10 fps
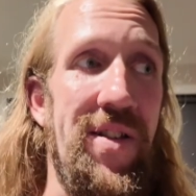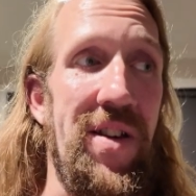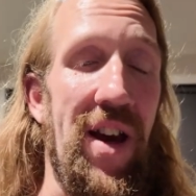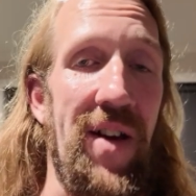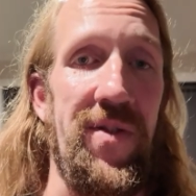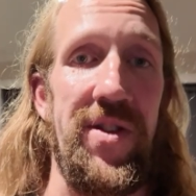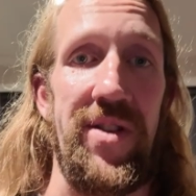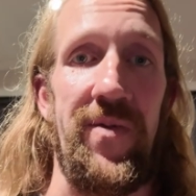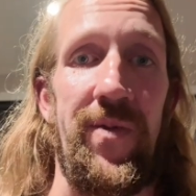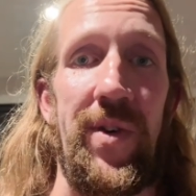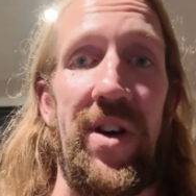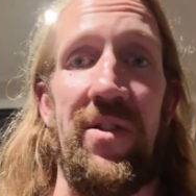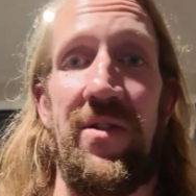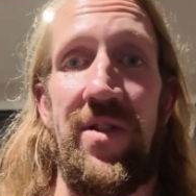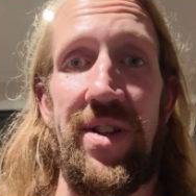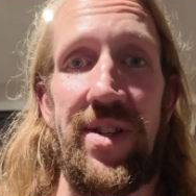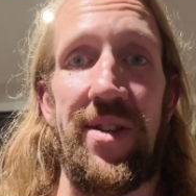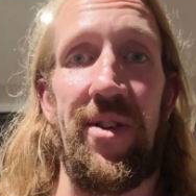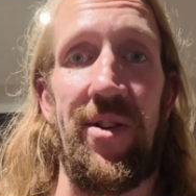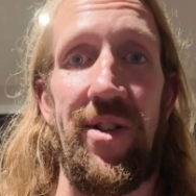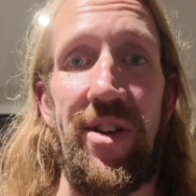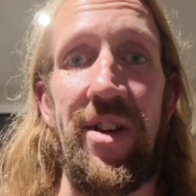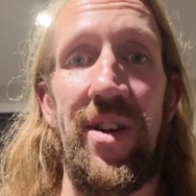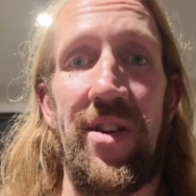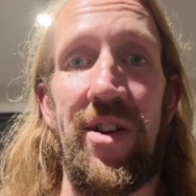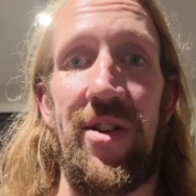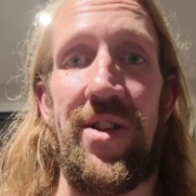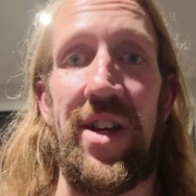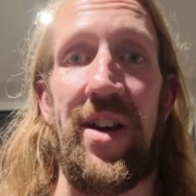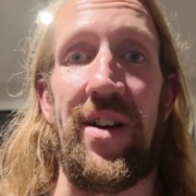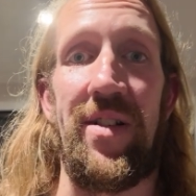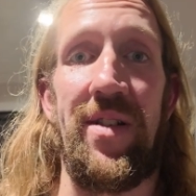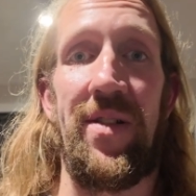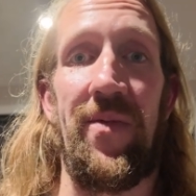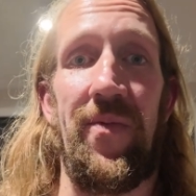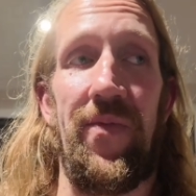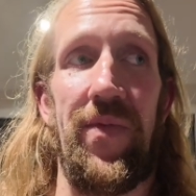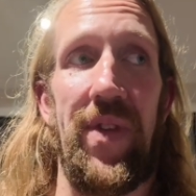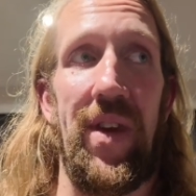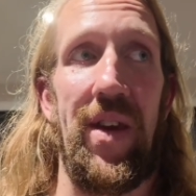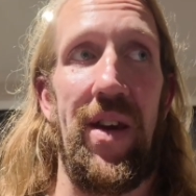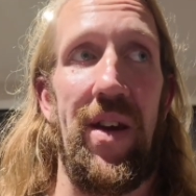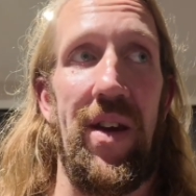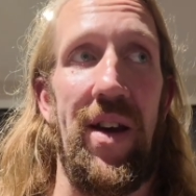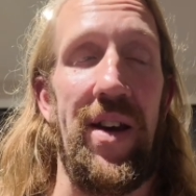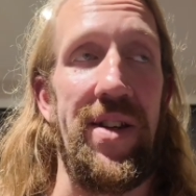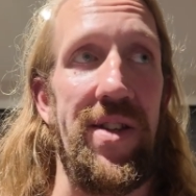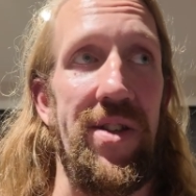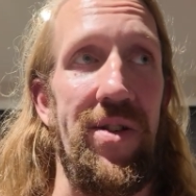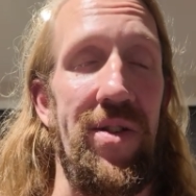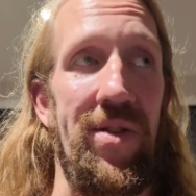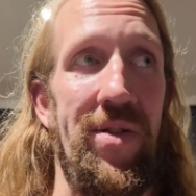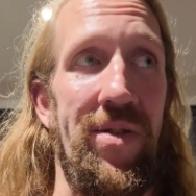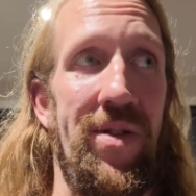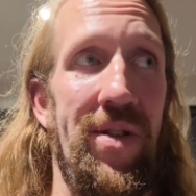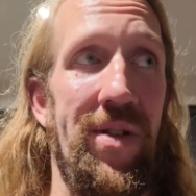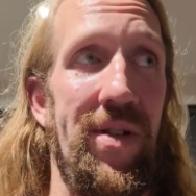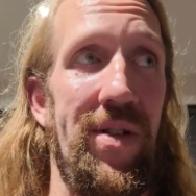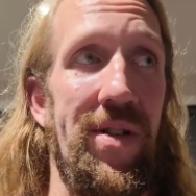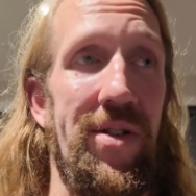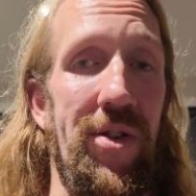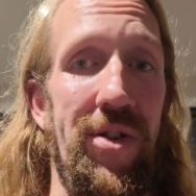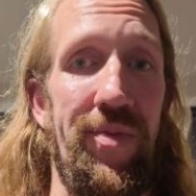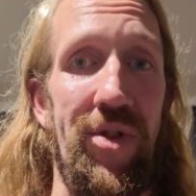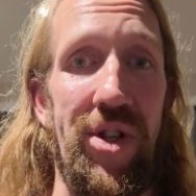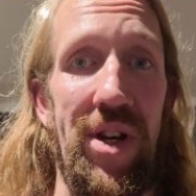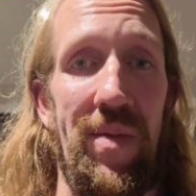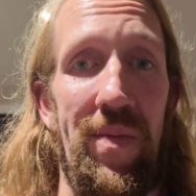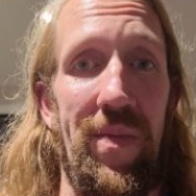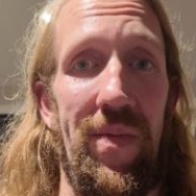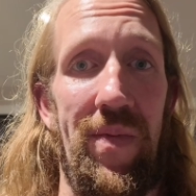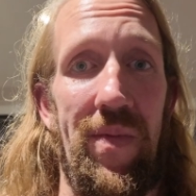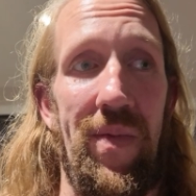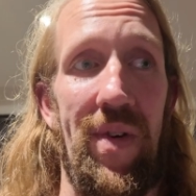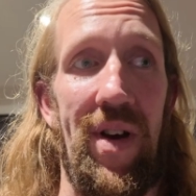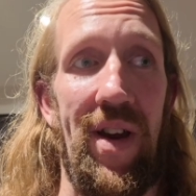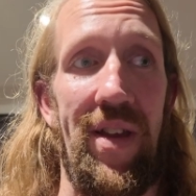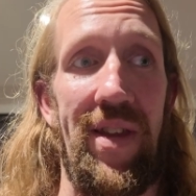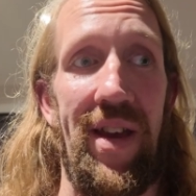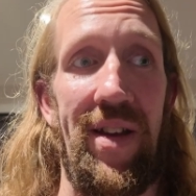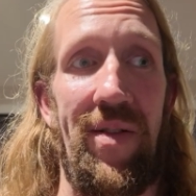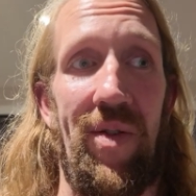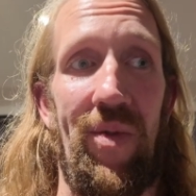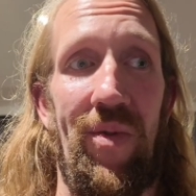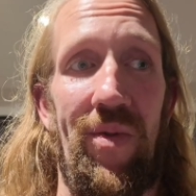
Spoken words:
You have to very slowly go down as you do your push-up, and then